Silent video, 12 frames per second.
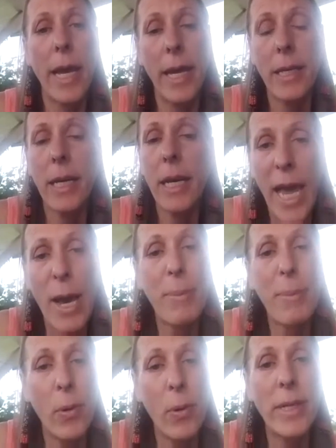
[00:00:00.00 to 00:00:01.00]

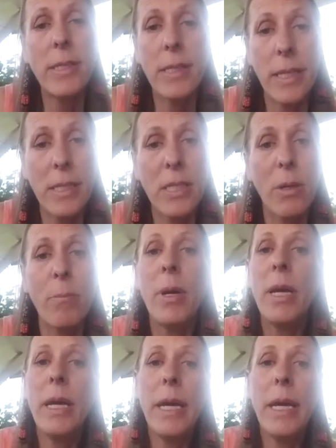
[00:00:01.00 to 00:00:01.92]
endocannabinoid system